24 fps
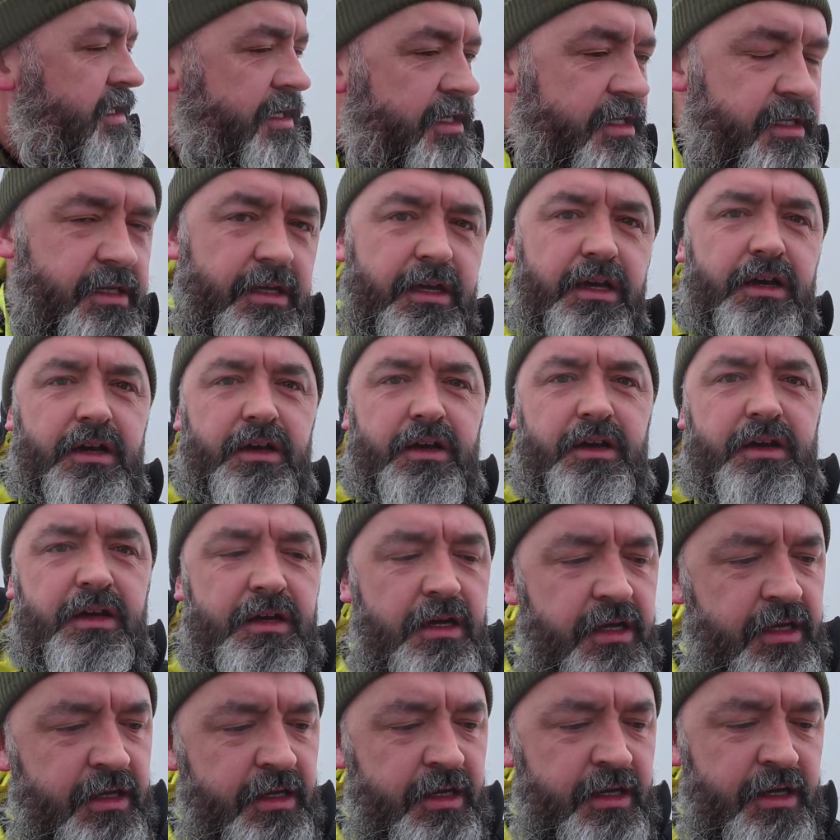So
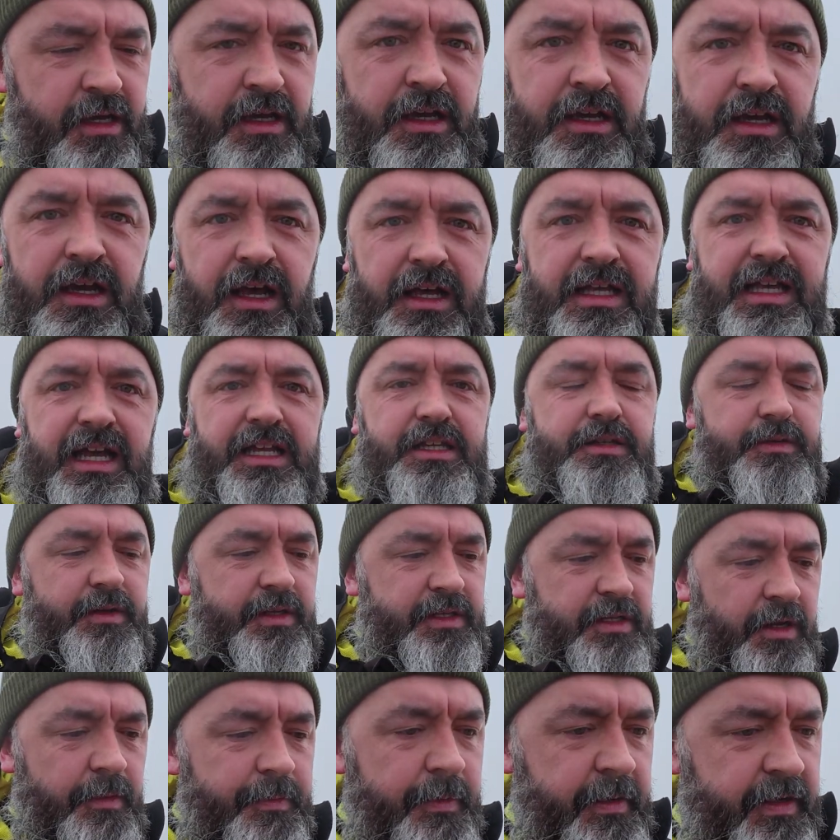I'll catch you at the
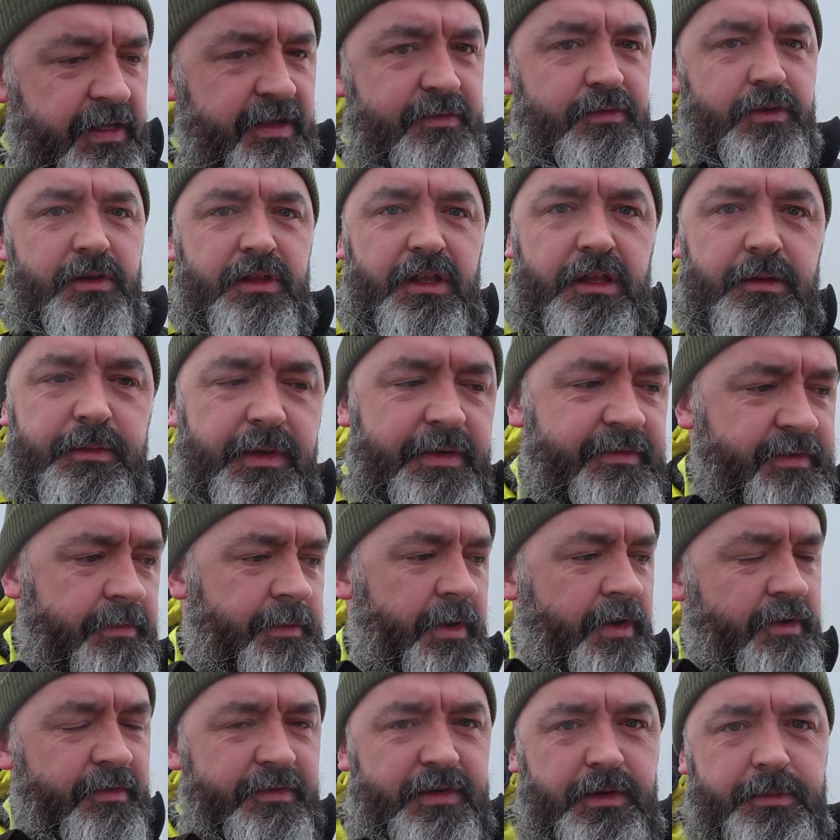top, give you a little bit of a
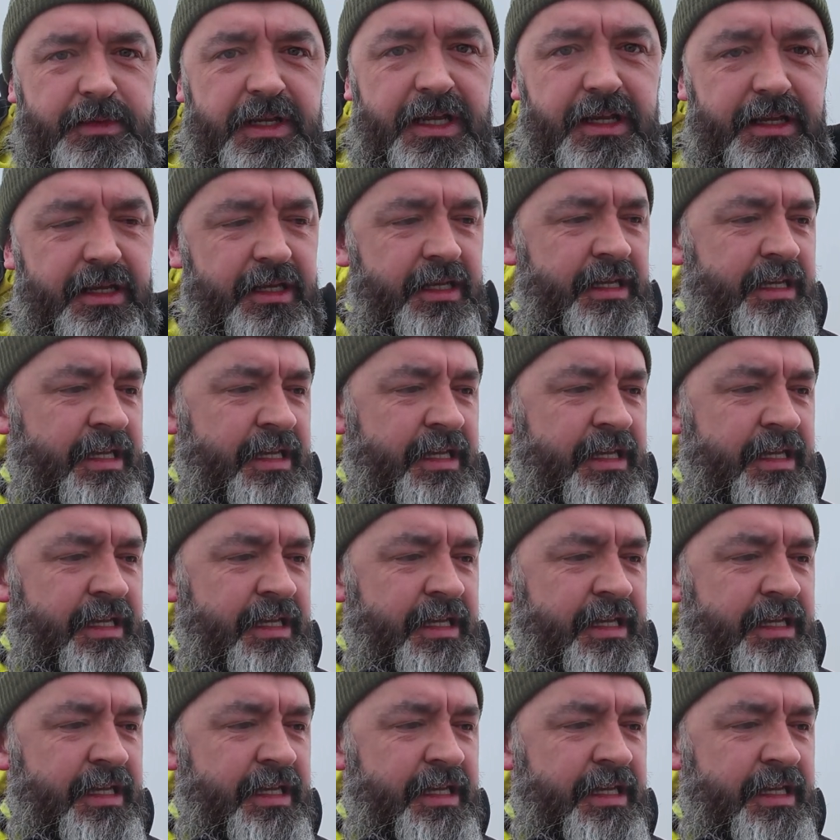more update,